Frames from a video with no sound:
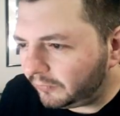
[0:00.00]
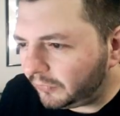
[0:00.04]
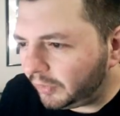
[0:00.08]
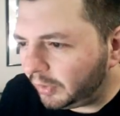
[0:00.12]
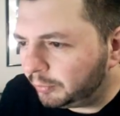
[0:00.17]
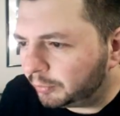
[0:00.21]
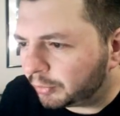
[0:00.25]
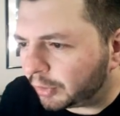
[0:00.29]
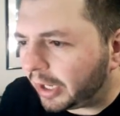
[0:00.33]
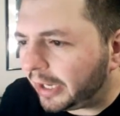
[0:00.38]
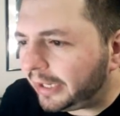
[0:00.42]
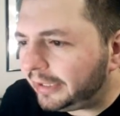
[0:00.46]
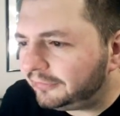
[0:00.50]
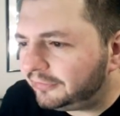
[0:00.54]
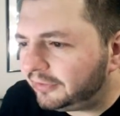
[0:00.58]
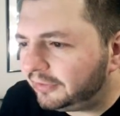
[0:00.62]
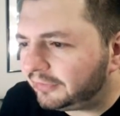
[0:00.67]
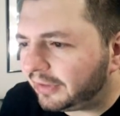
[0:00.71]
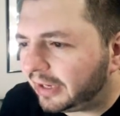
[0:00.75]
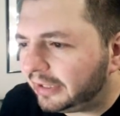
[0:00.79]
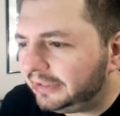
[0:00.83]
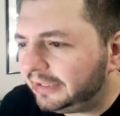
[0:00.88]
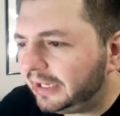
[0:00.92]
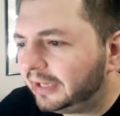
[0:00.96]
Brian says,
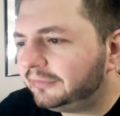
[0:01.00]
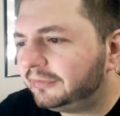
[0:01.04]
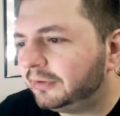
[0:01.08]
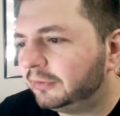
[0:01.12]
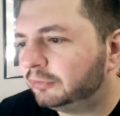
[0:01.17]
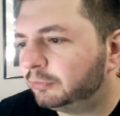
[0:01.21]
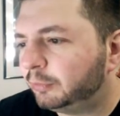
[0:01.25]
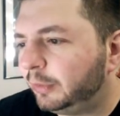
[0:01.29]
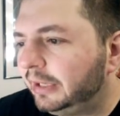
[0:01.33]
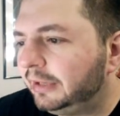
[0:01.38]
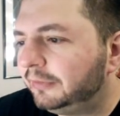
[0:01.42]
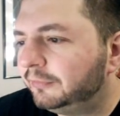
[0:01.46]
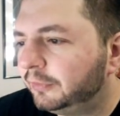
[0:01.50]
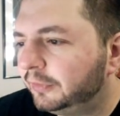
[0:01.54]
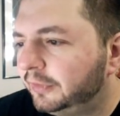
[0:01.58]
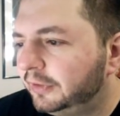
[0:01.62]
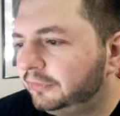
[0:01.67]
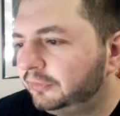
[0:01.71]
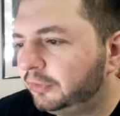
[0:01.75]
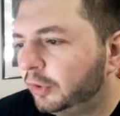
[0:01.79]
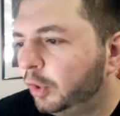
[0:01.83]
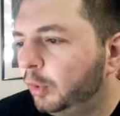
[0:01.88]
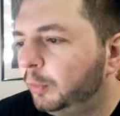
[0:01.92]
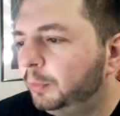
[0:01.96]
"Yes, I was waiting for
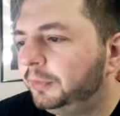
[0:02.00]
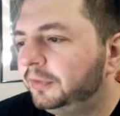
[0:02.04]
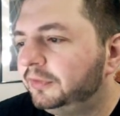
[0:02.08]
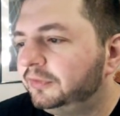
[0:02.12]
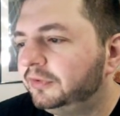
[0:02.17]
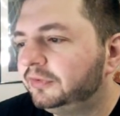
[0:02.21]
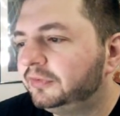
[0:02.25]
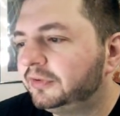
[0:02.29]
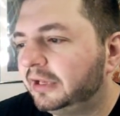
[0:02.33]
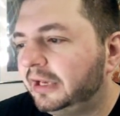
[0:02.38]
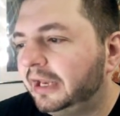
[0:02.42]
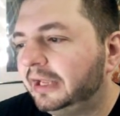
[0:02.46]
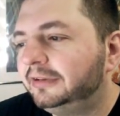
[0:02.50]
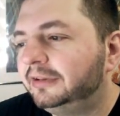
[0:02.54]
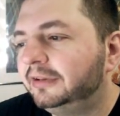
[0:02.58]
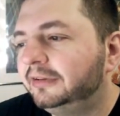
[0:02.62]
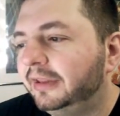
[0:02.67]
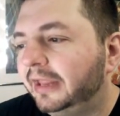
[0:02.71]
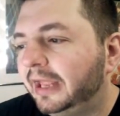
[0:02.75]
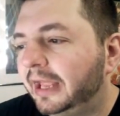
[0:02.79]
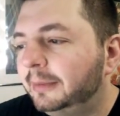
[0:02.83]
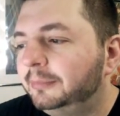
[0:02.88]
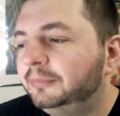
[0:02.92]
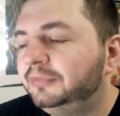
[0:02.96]
this. Hope this is connected
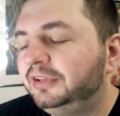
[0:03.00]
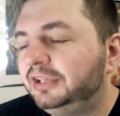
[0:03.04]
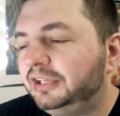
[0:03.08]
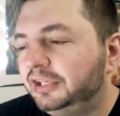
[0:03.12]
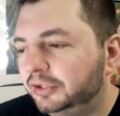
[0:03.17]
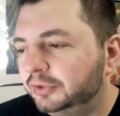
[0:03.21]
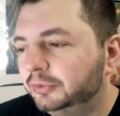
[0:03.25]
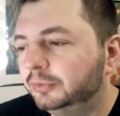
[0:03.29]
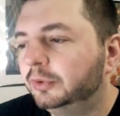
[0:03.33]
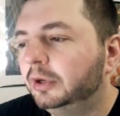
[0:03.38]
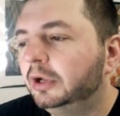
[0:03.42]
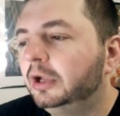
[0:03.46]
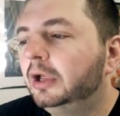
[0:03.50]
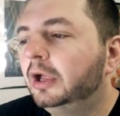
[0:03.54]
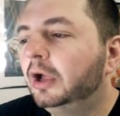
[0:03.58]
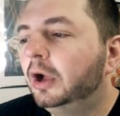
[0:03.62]
to MCU."